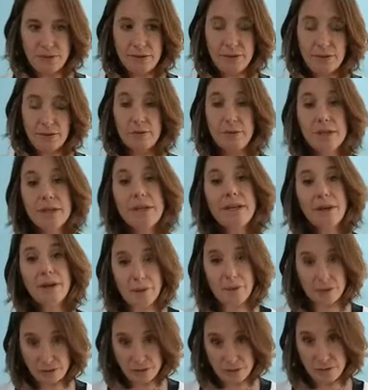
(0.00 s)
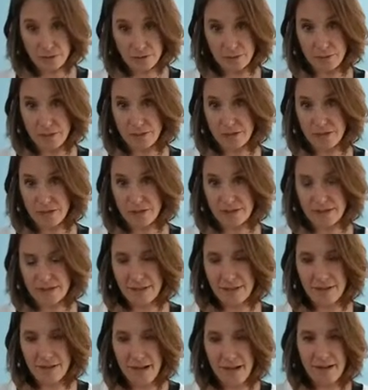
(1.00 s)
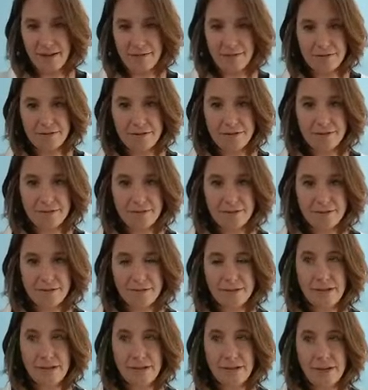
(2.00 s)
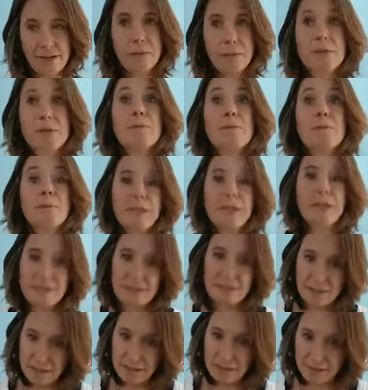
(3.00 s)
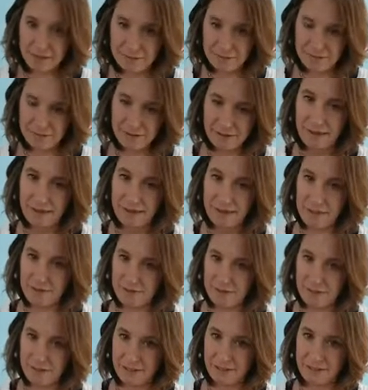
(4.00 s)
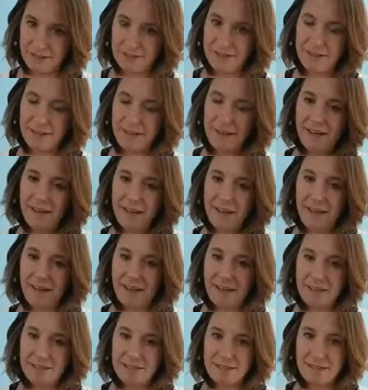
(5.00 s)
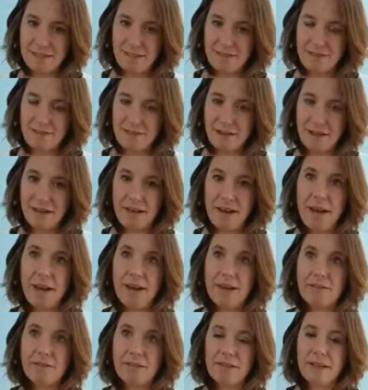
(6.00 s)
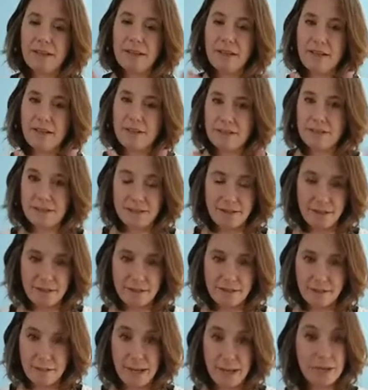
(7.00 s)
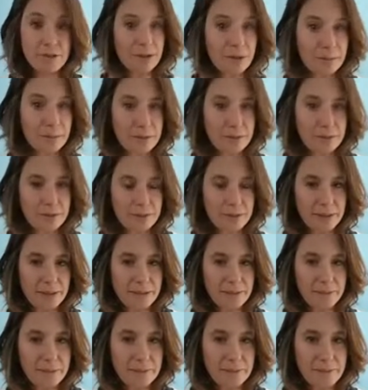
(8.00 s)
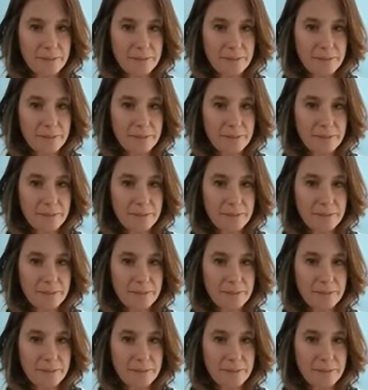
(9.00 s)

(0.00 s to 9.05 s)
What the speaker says: are really only two emotions that we have on the most basic level. And that's fear and that's love. And everything else is on the spectrum in between.